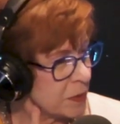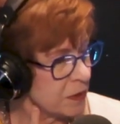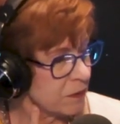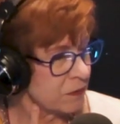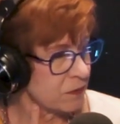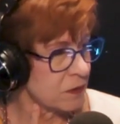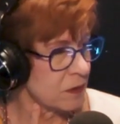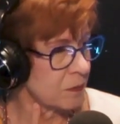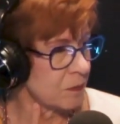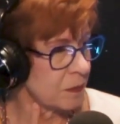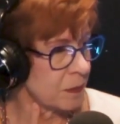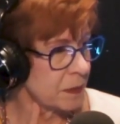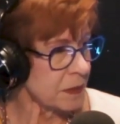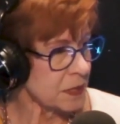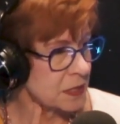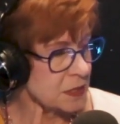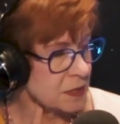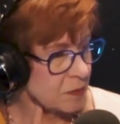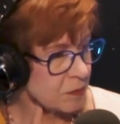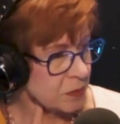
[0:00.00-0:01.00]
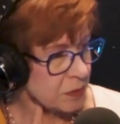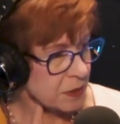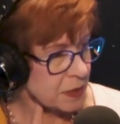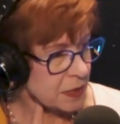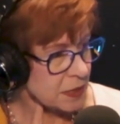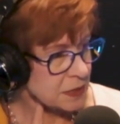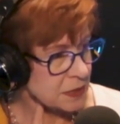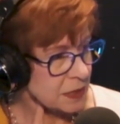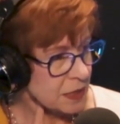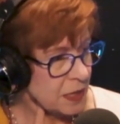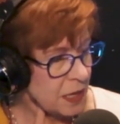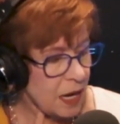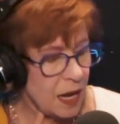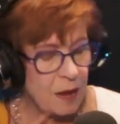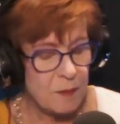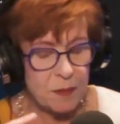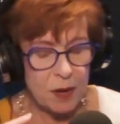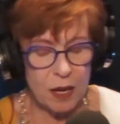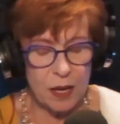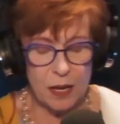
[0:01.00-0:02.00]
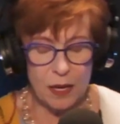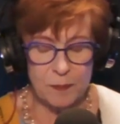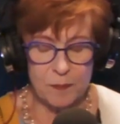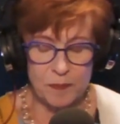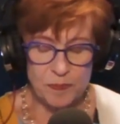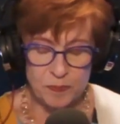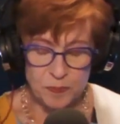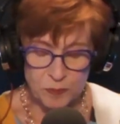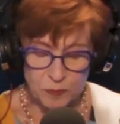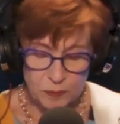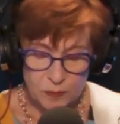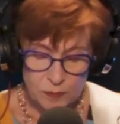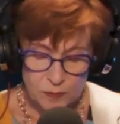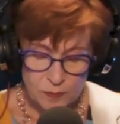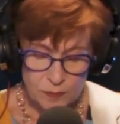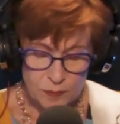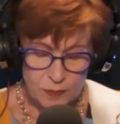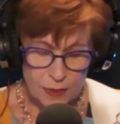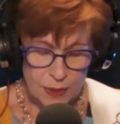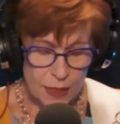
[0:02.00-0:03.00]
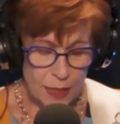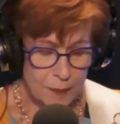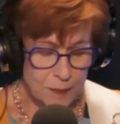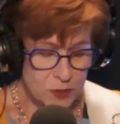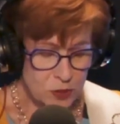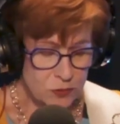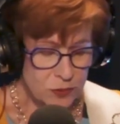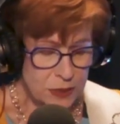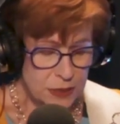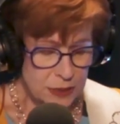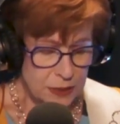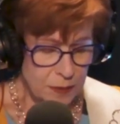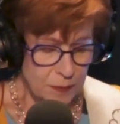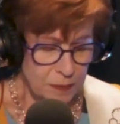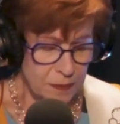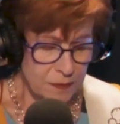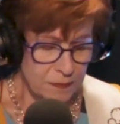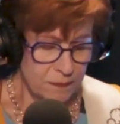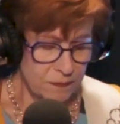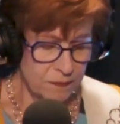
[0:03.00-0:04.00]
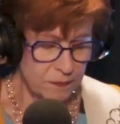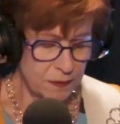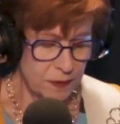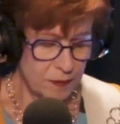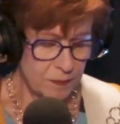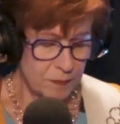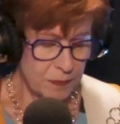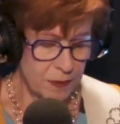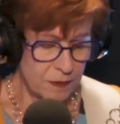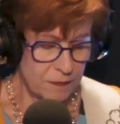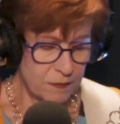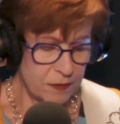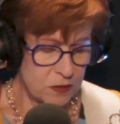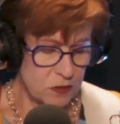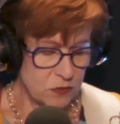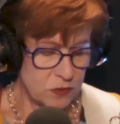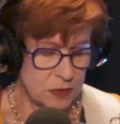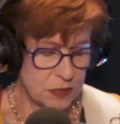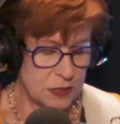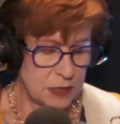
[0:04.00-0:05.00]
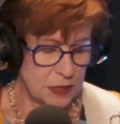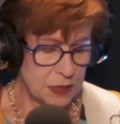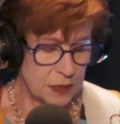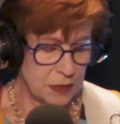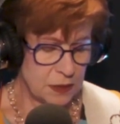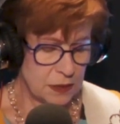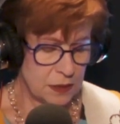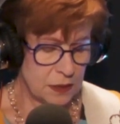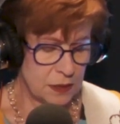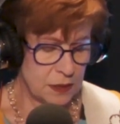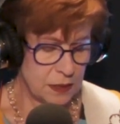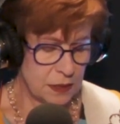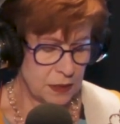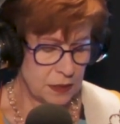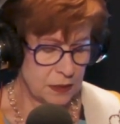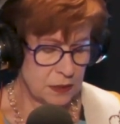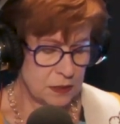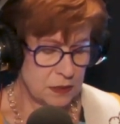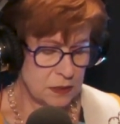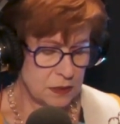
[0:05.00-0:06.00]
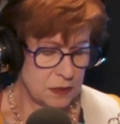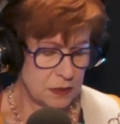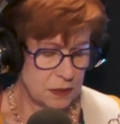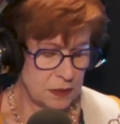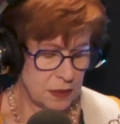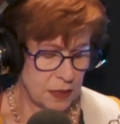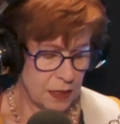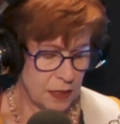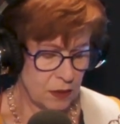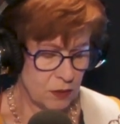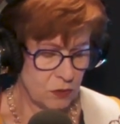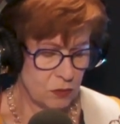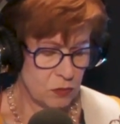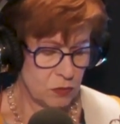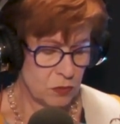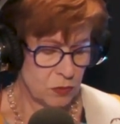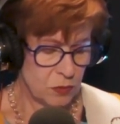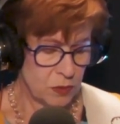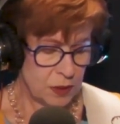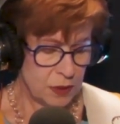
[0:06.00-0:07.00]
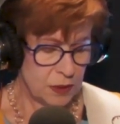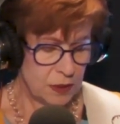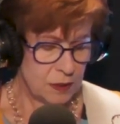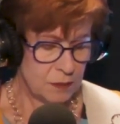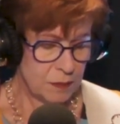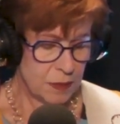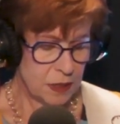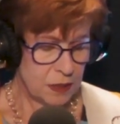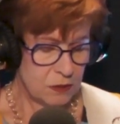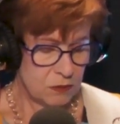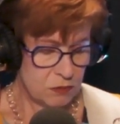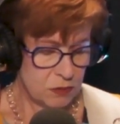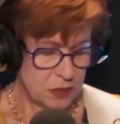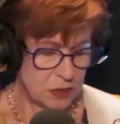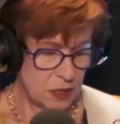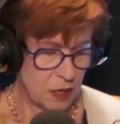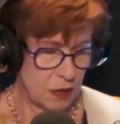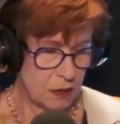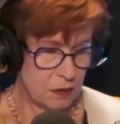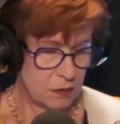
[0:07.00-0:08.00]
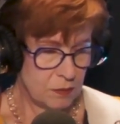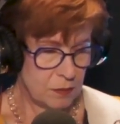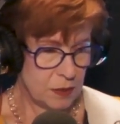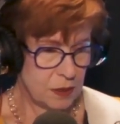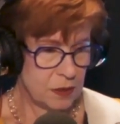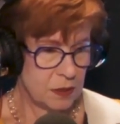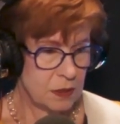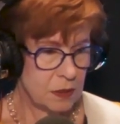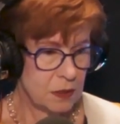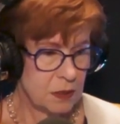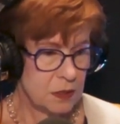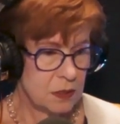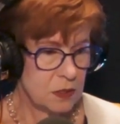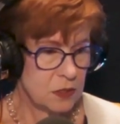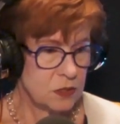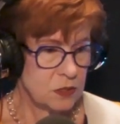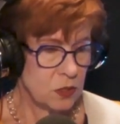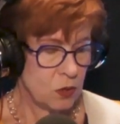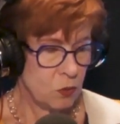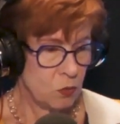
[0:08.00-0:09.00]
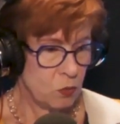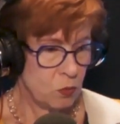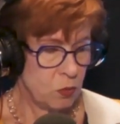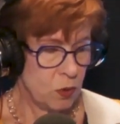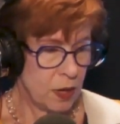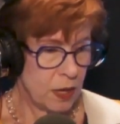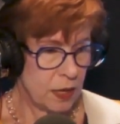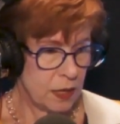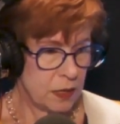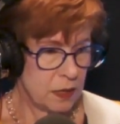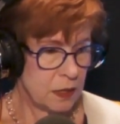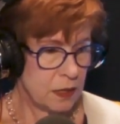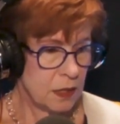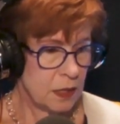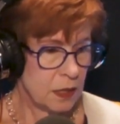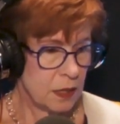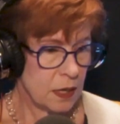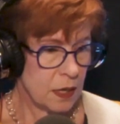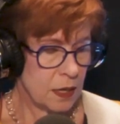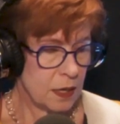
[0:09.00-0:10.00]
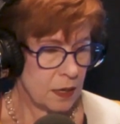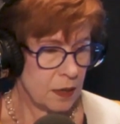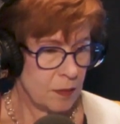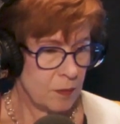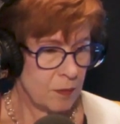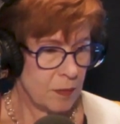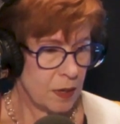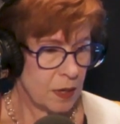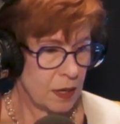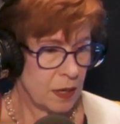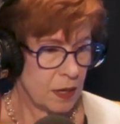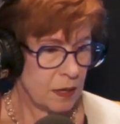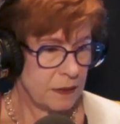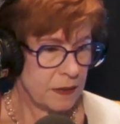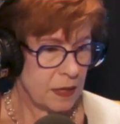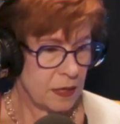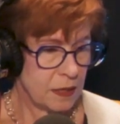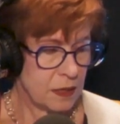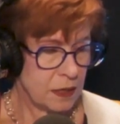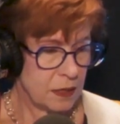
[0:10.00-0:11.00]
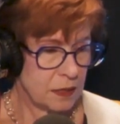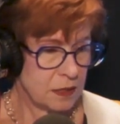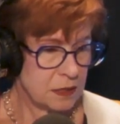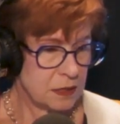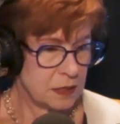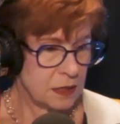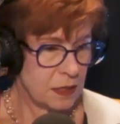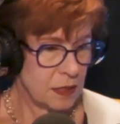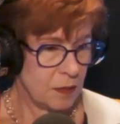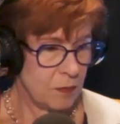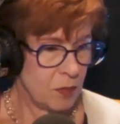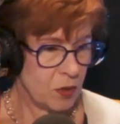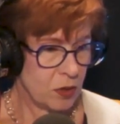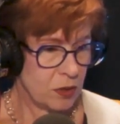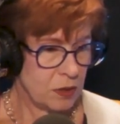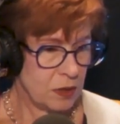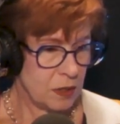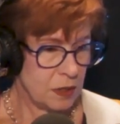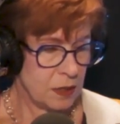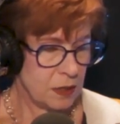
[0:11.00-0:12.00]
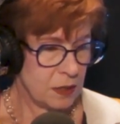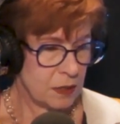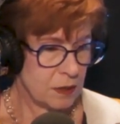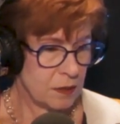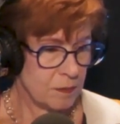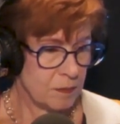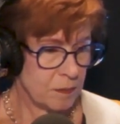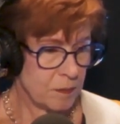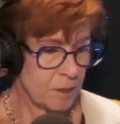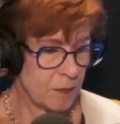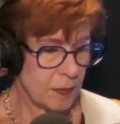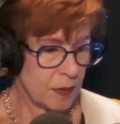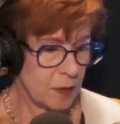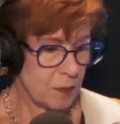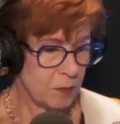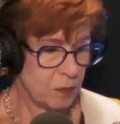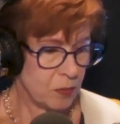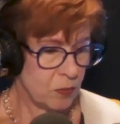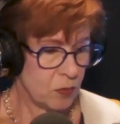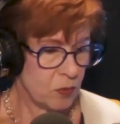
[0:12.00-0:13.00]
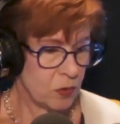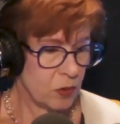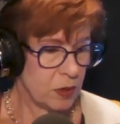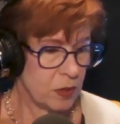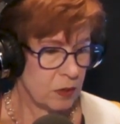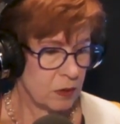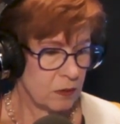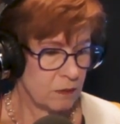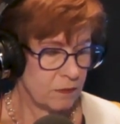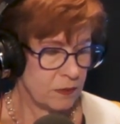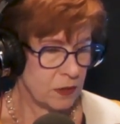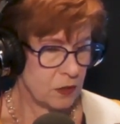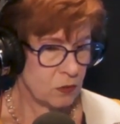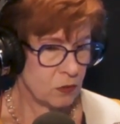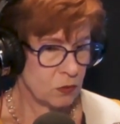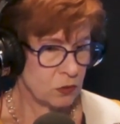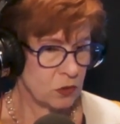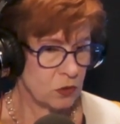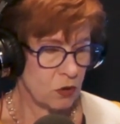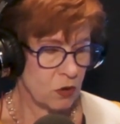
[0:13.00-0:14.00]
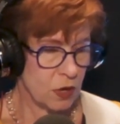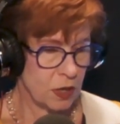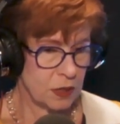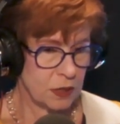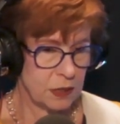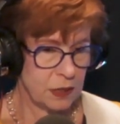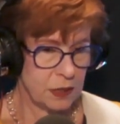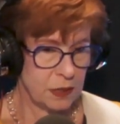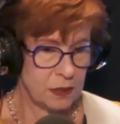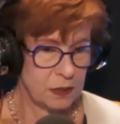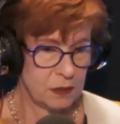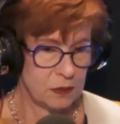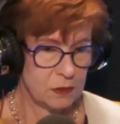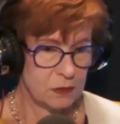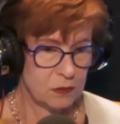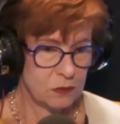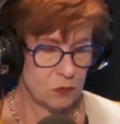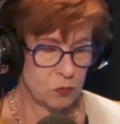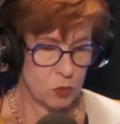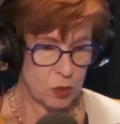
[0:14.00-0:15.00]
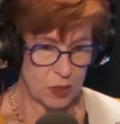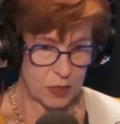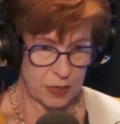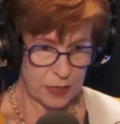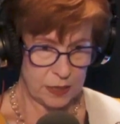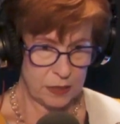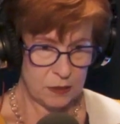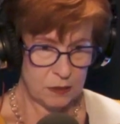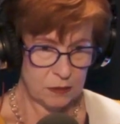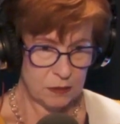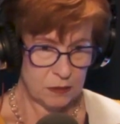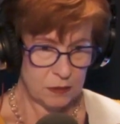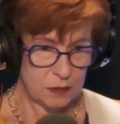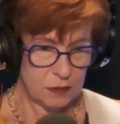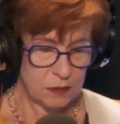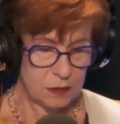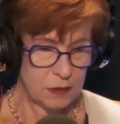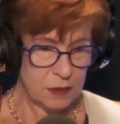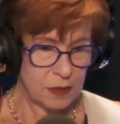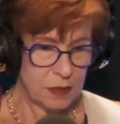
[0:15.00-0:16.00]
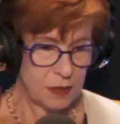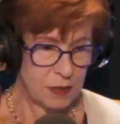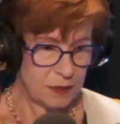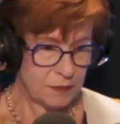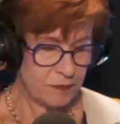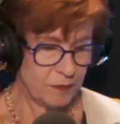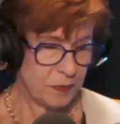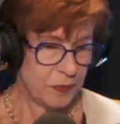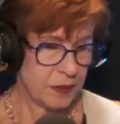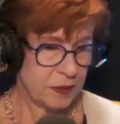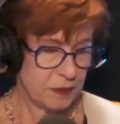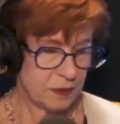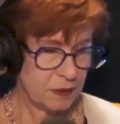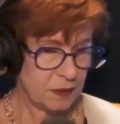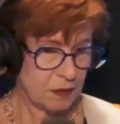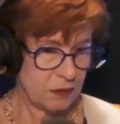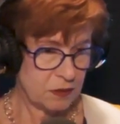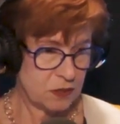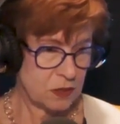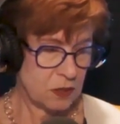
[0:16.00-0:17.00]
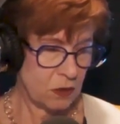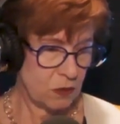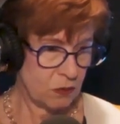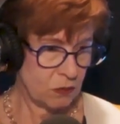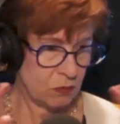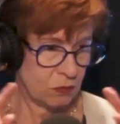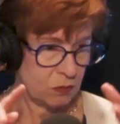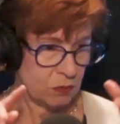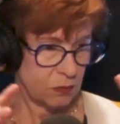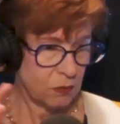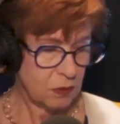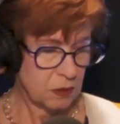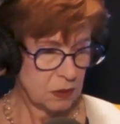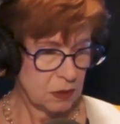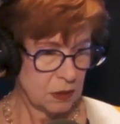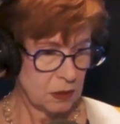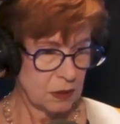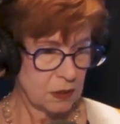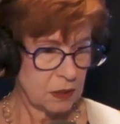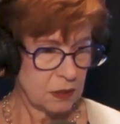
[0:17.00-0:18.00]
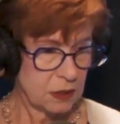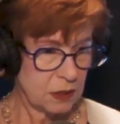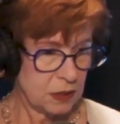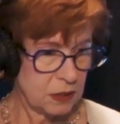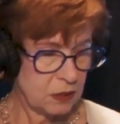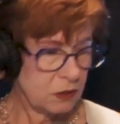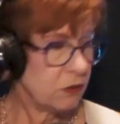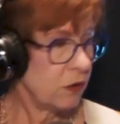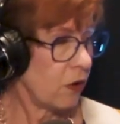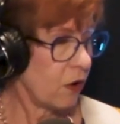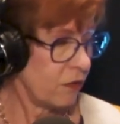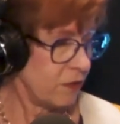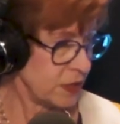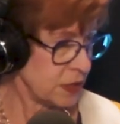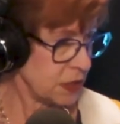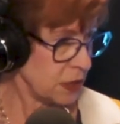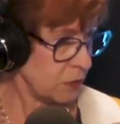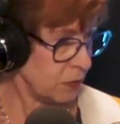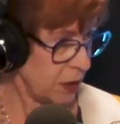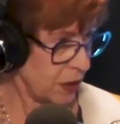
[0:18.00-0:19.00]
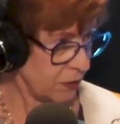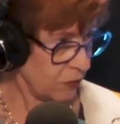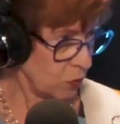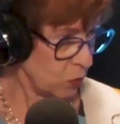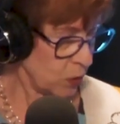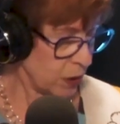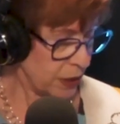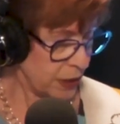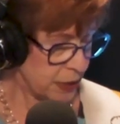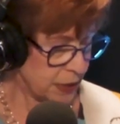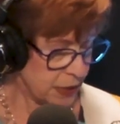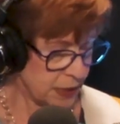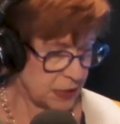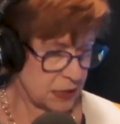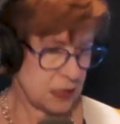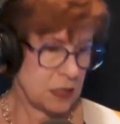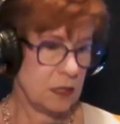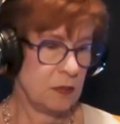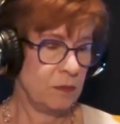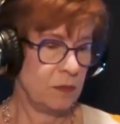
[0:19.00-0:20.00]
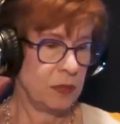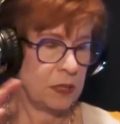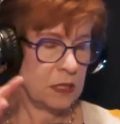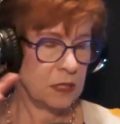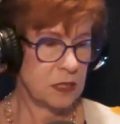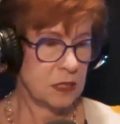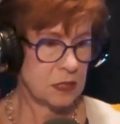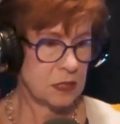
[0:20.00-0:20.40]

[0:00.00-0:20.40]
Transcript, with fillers: from someplace. I'm um, I'm doing a couple of um, of interesting things now in my retirement. So one um, that is that I'm on the um, board of the Old Colony Y. Oh. Um, so uh, you're, obviously we have the Y in Easton, but mm-hmm. this is